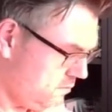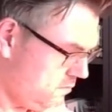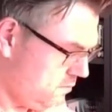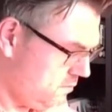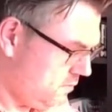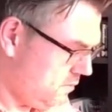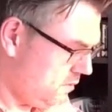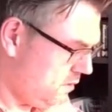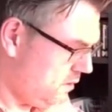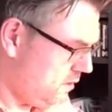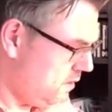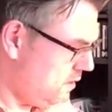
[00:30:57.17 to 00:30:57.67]

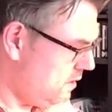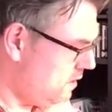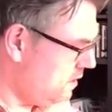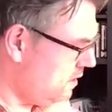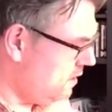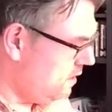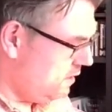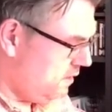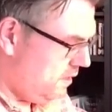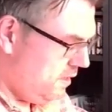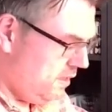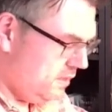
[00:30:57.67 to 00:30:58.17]
okay,
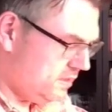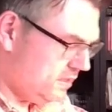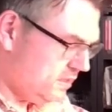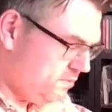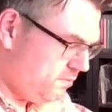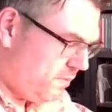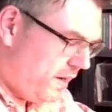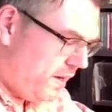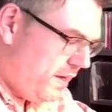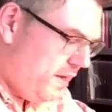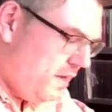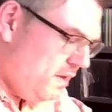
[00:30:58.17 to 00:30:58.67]
this is
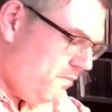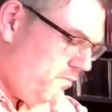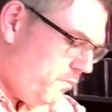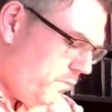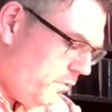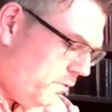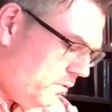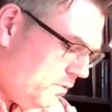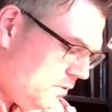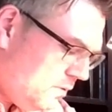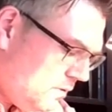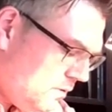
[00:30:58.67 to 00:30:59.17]
my
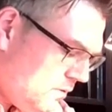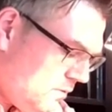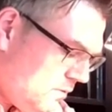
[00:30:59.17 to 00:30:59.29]
input,